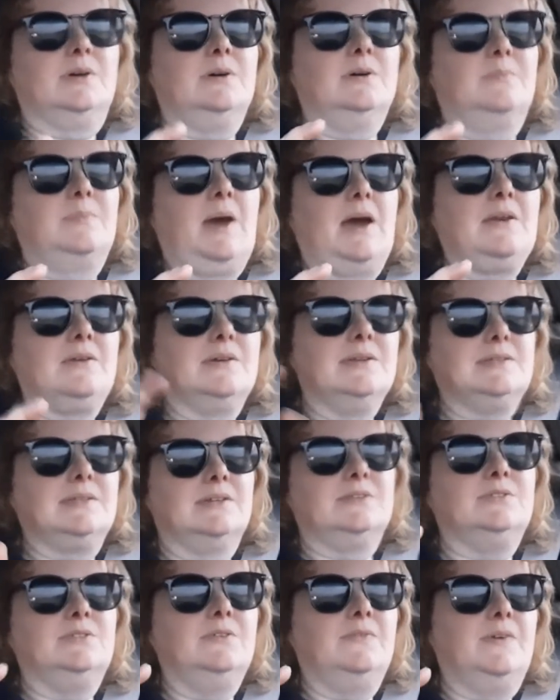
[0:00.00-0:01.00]
batteries
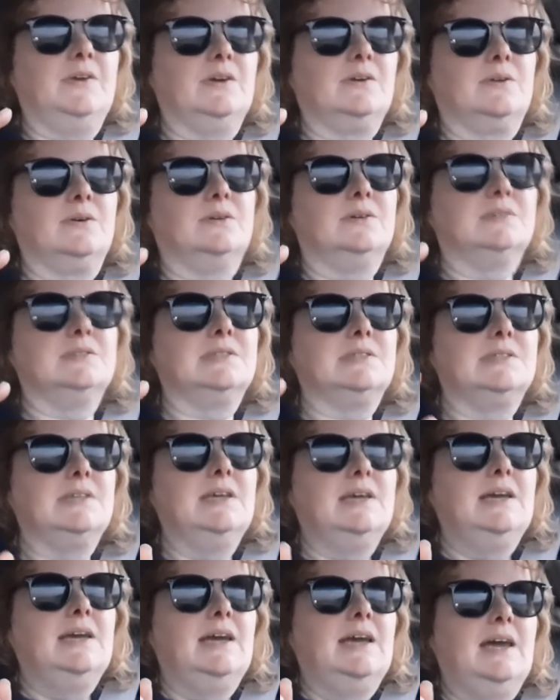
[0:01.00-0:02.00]
on 2 vehicles
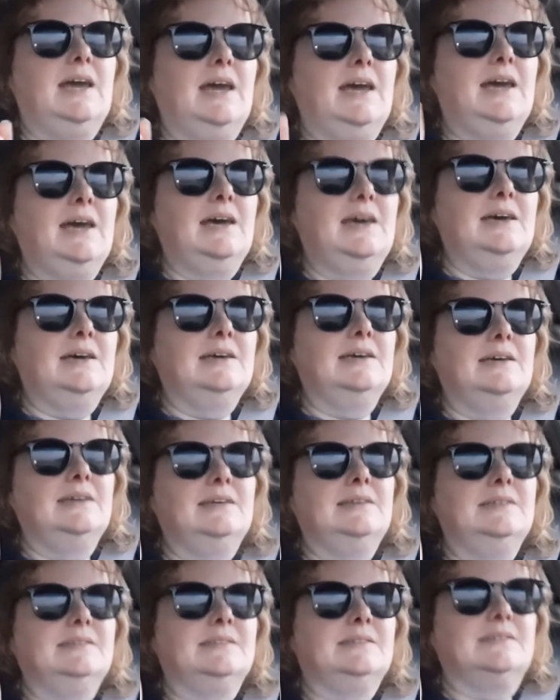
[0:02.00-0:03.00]

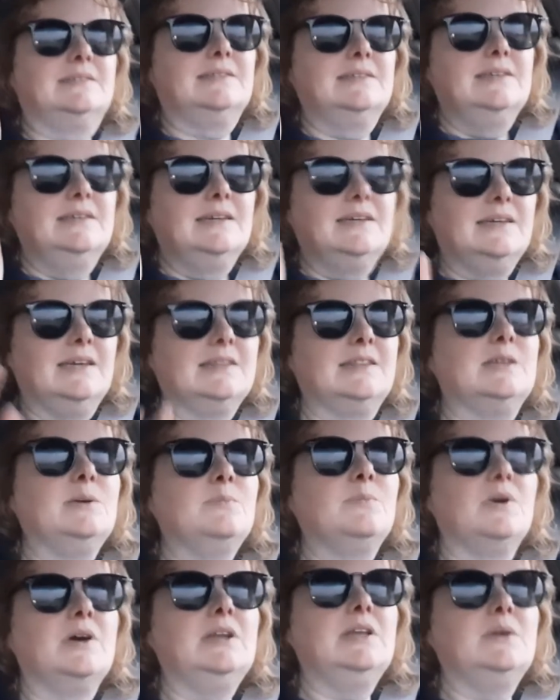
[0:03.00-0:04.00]
and get
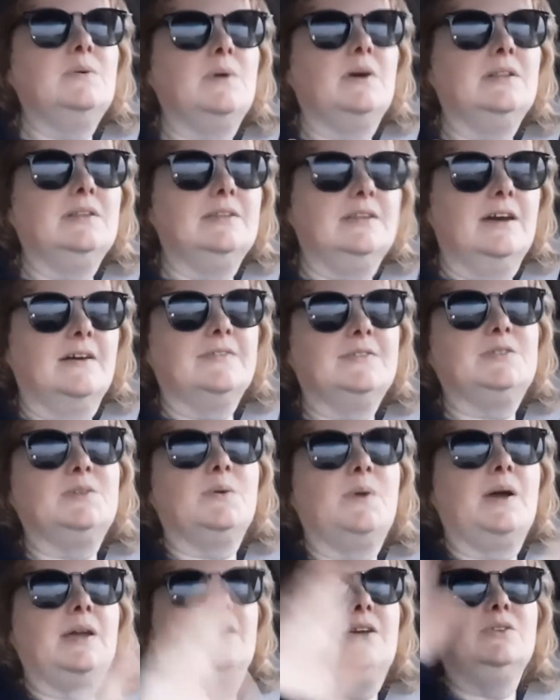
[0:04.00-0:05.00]
them running well enough so
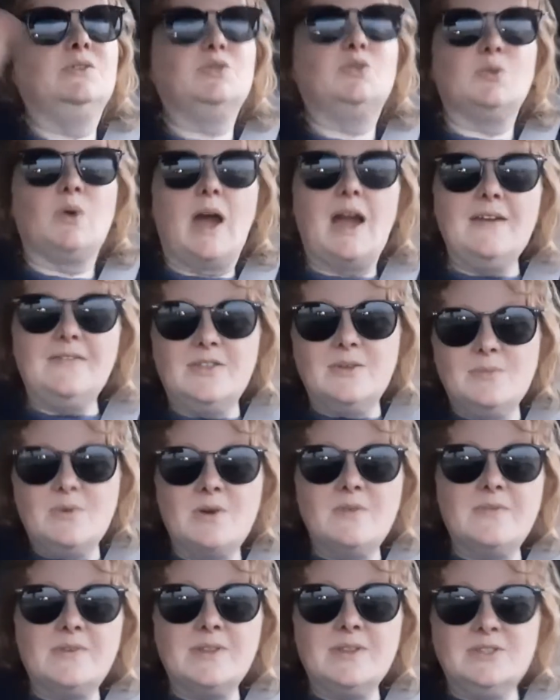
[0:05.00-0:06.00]
I can drive them
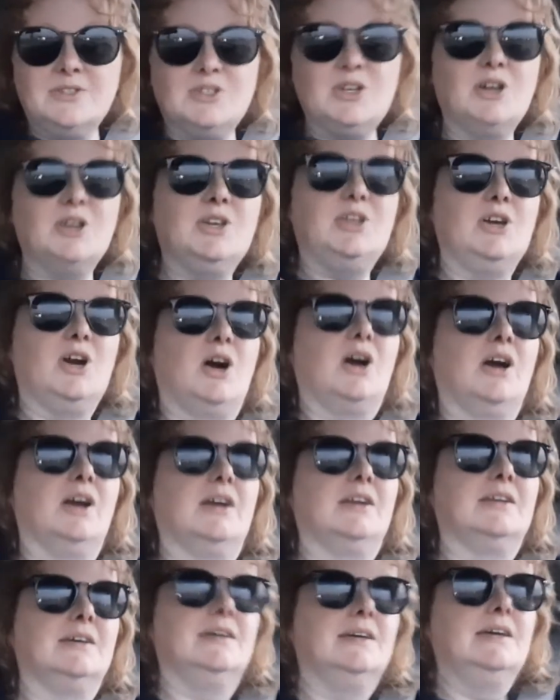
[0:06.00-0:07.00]
over to the
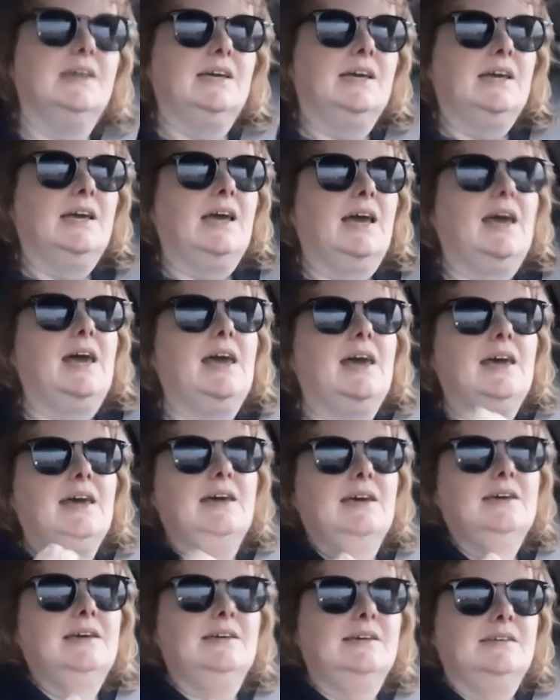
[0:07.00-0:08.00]
junkyard
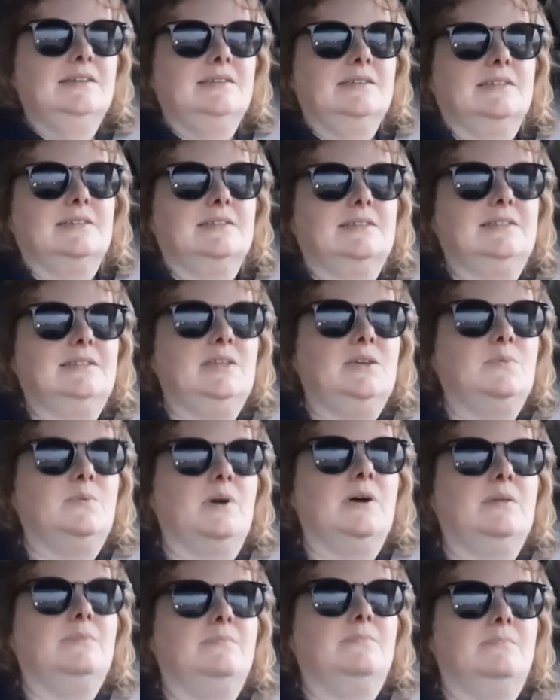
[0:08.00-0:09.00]
and see
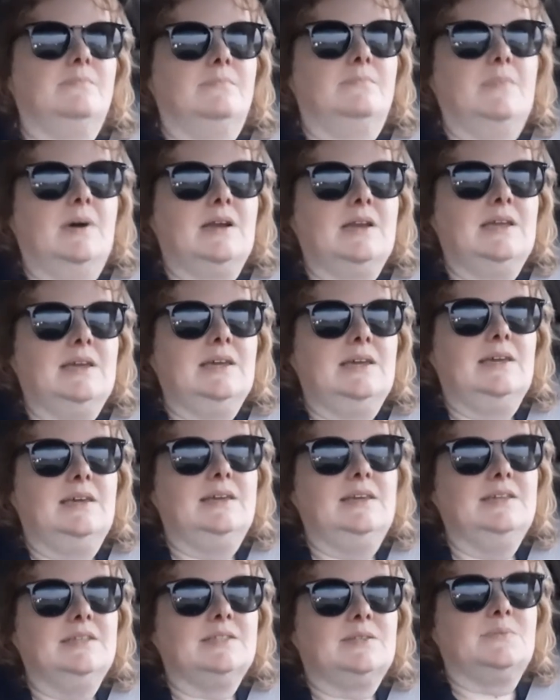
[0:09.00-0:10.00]
what money
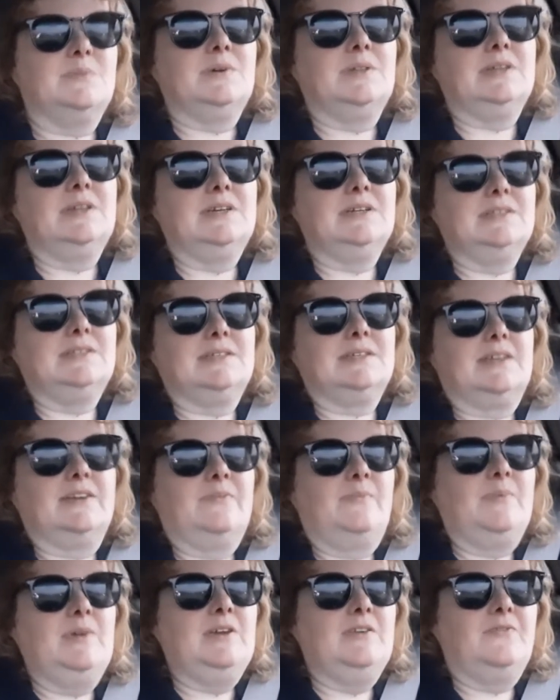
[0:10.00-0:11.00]
he's willing to
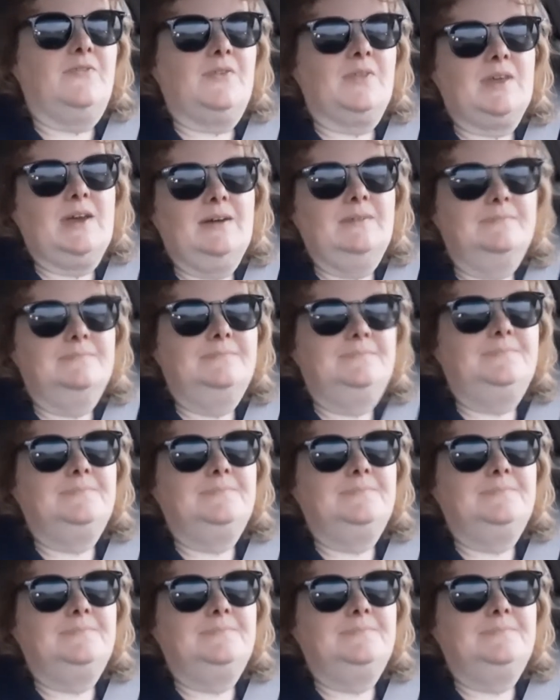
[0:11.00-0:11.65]
give me for them.